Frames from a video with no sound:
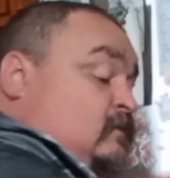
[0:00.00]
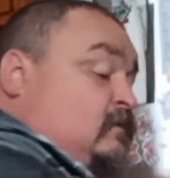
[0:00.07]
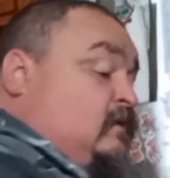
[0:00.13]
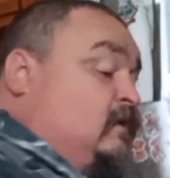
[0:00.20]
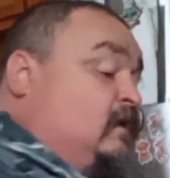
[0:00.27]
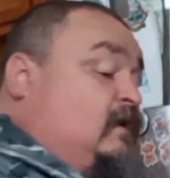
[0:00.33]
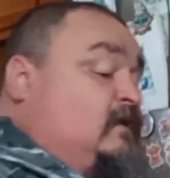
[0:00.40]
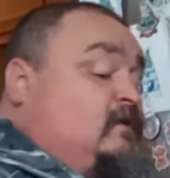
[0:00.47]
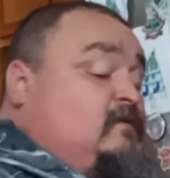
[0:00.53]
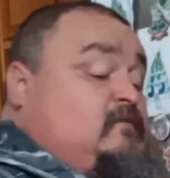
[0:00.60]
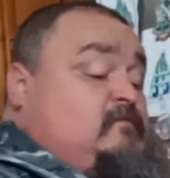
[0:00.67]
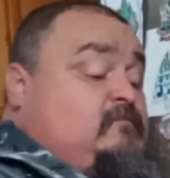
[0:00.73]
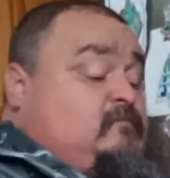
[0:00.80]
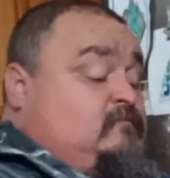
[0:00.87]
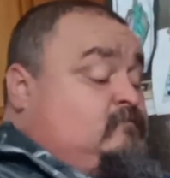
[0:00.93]
And
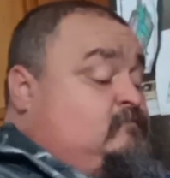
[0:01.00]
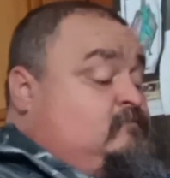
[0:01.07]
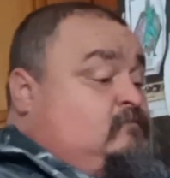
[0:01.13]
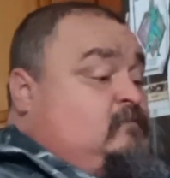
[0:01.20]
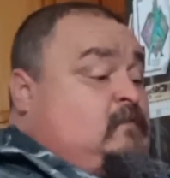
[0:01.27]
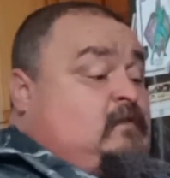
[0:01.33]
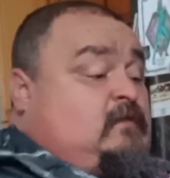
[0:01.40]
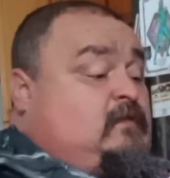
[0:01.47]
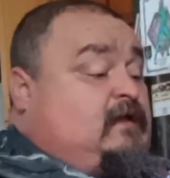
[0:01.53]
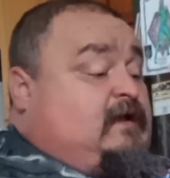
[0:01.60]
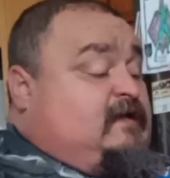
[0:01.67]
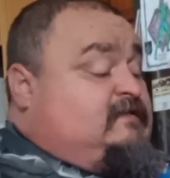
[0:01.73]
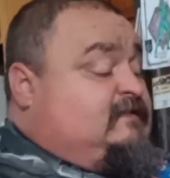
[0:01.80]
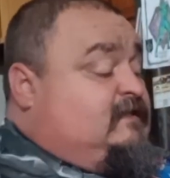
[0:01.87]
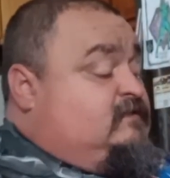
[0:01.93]
like I
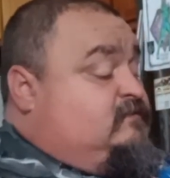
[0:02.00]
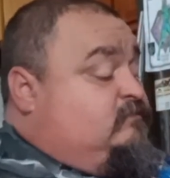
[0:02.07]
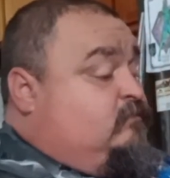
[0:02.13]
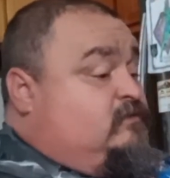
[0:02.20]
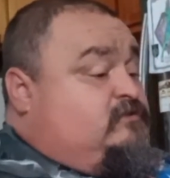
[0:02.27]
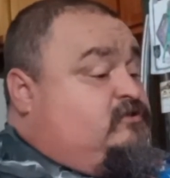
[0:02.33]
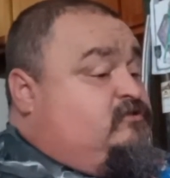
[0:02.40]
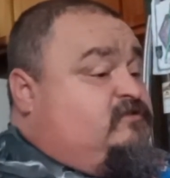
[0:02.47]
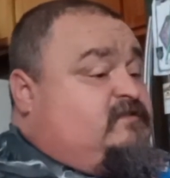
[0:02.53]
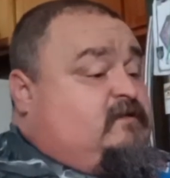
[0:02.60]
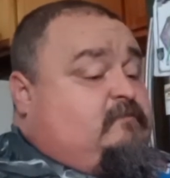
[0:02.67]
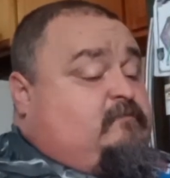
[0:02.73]
said, once you send me